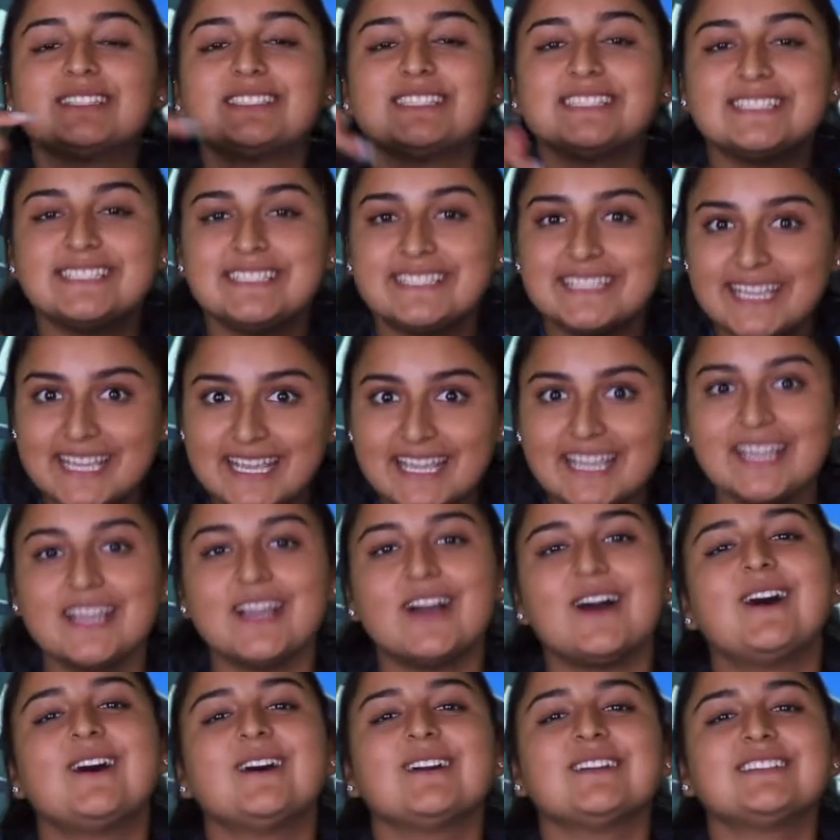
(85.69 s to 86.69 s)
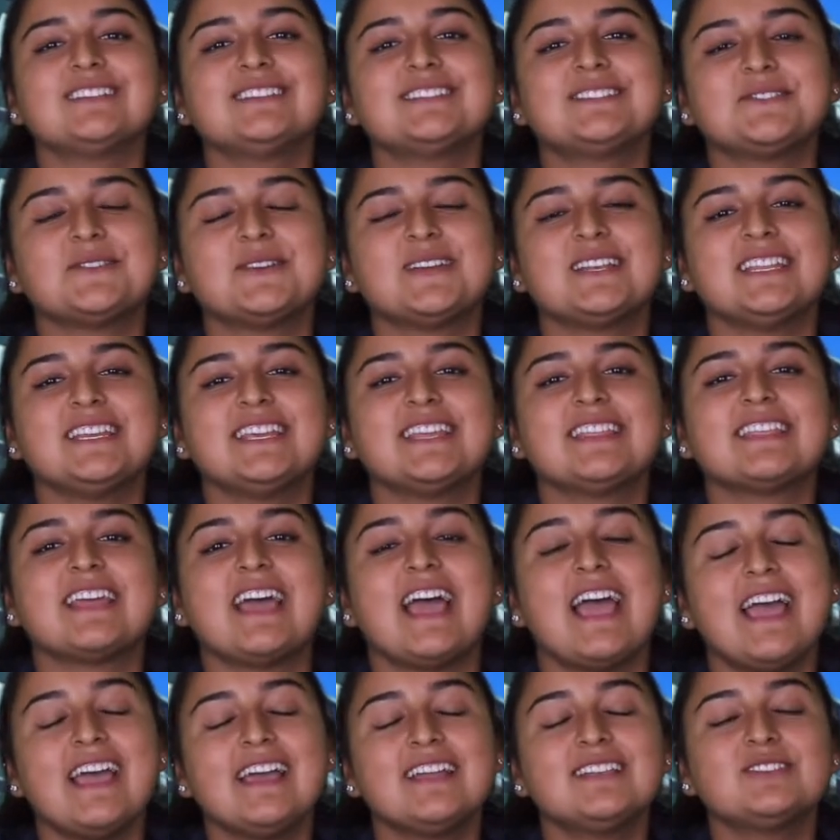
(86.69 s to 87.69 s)
today, August twentieth,
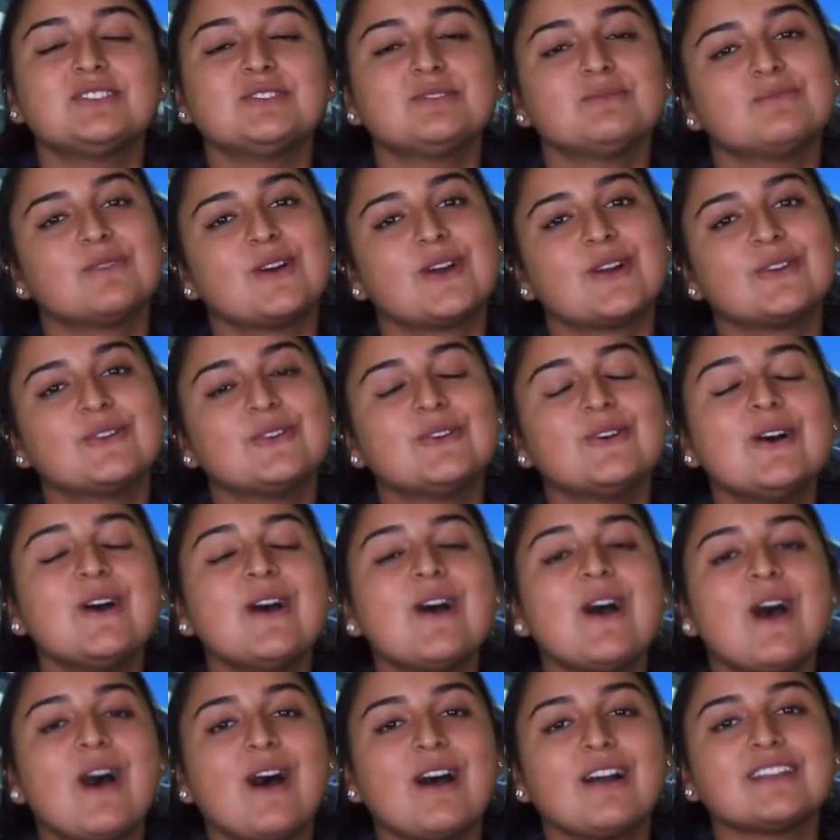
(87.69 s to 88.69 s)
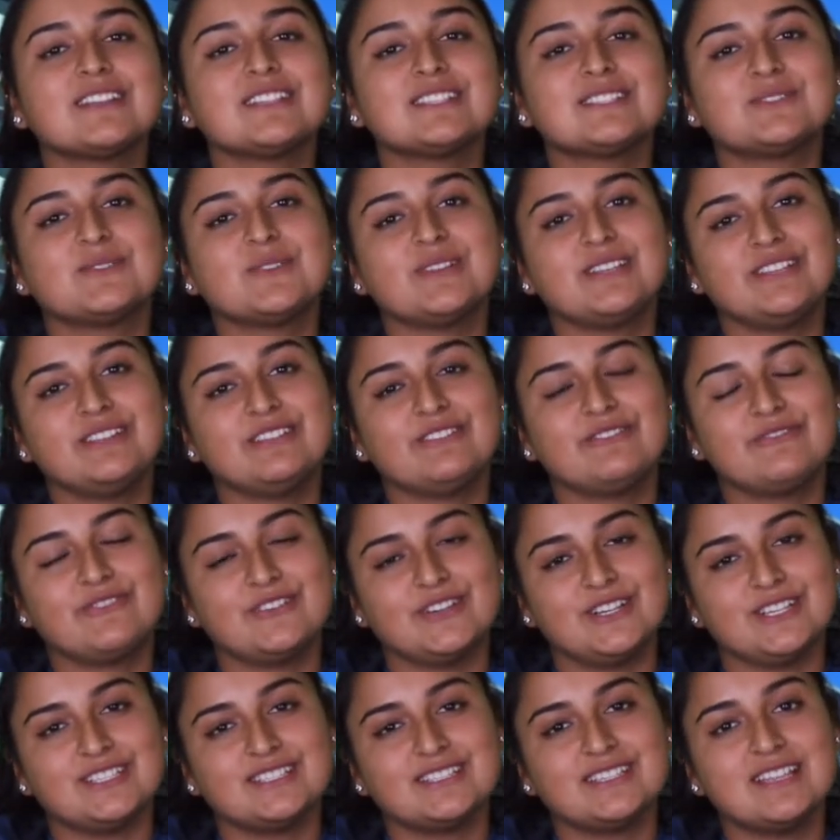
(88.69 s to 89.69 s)
and tomorrow, August
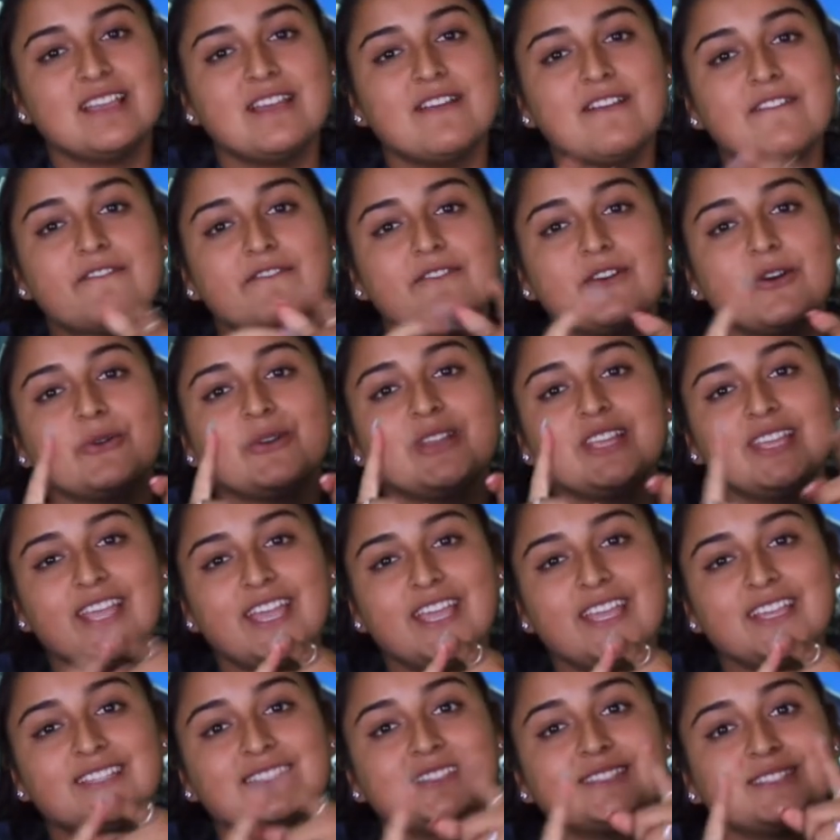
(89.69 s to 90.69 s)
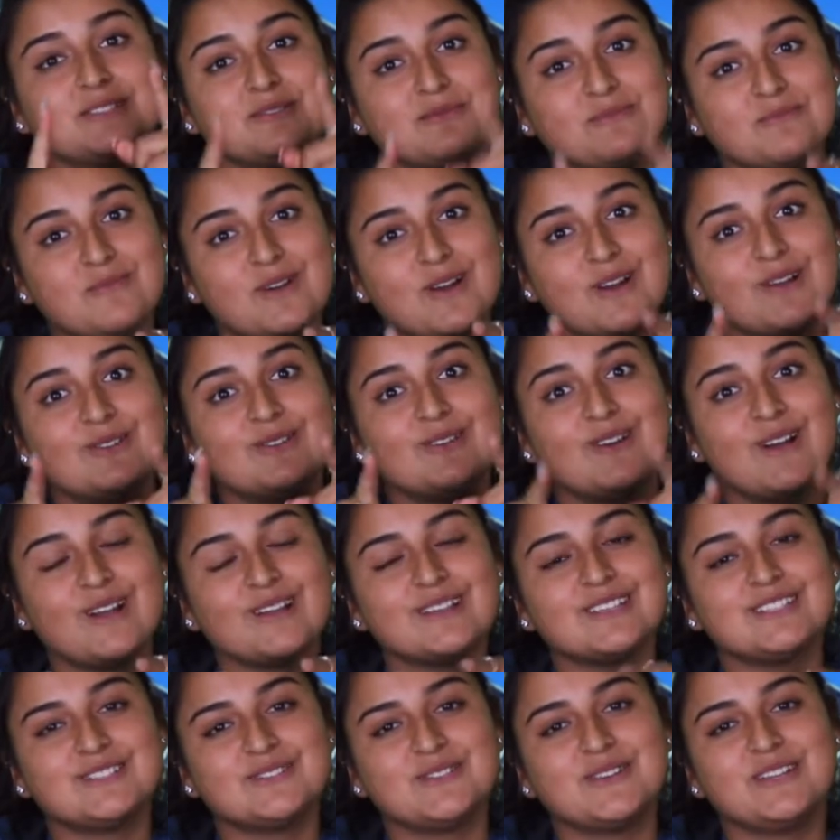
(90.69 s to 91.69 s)
twenty-first. Voting ends tomorrow,
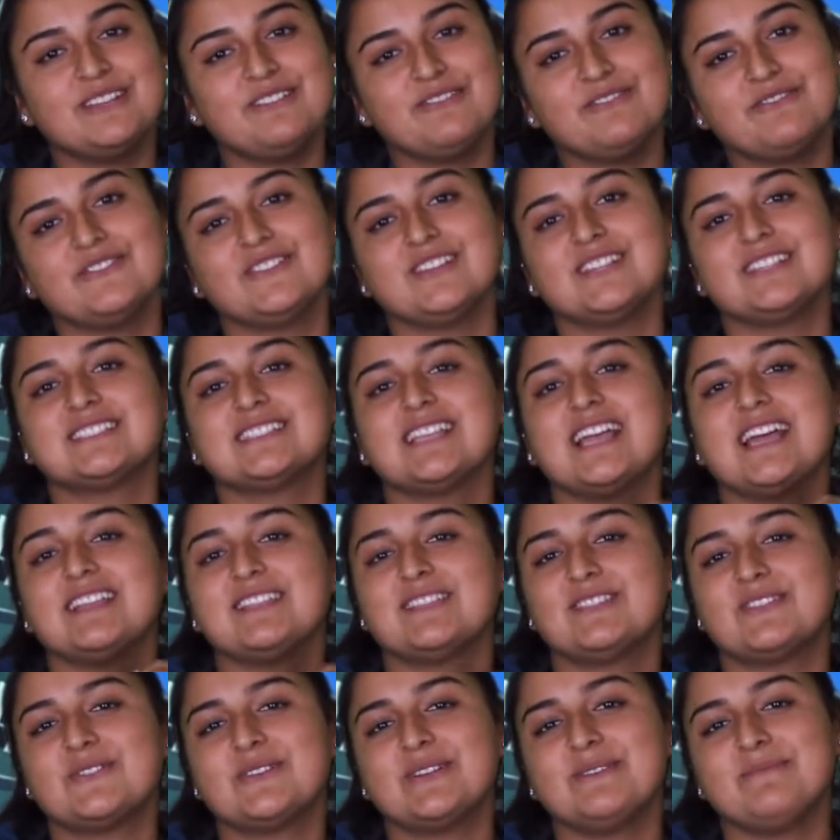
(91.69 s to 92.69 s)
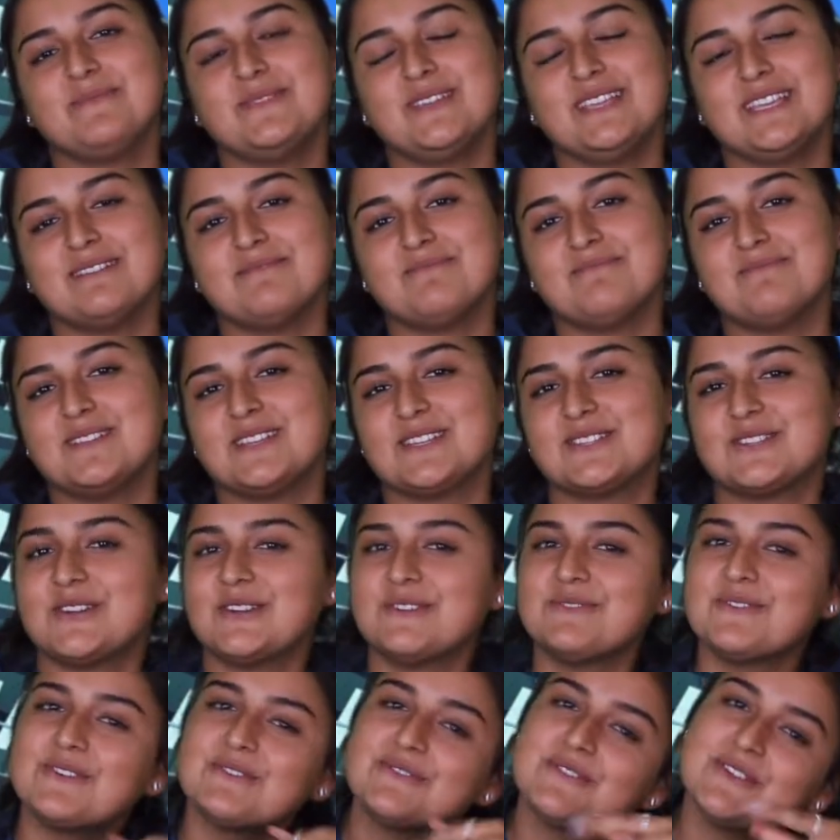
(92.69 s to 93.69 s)
August twenty-first at three p m Make sure
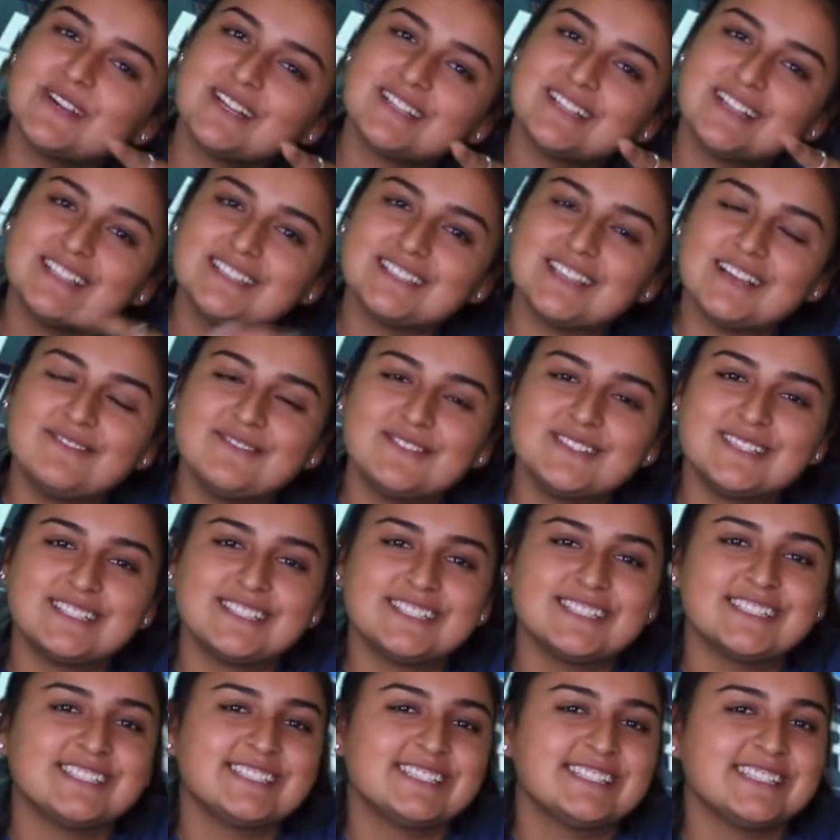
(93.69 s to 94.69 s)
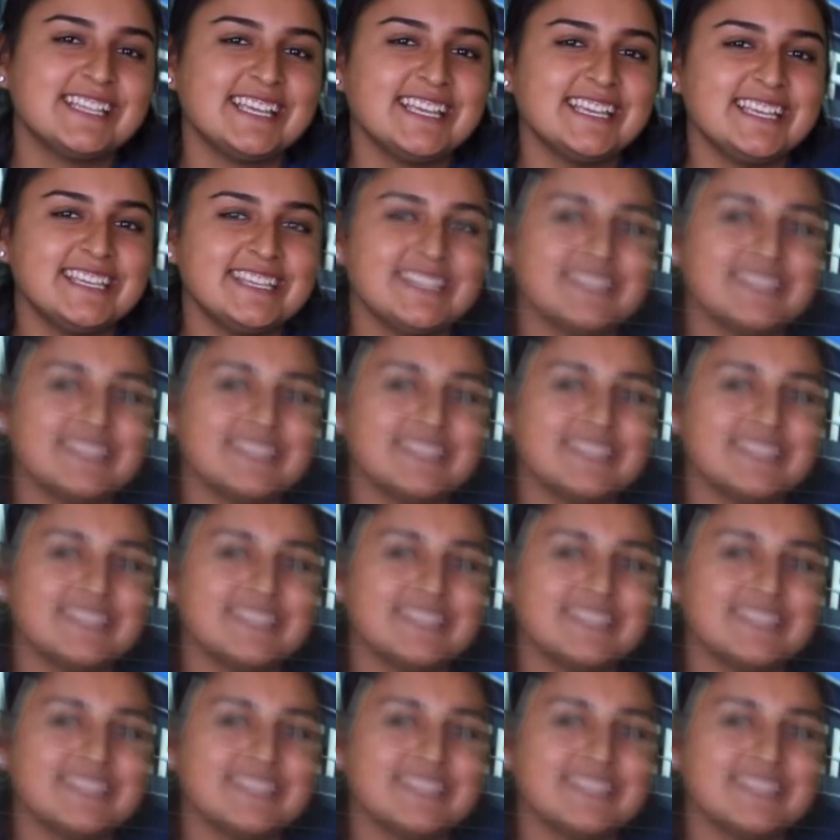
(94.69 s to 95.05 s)
you vote for your class officers. Thank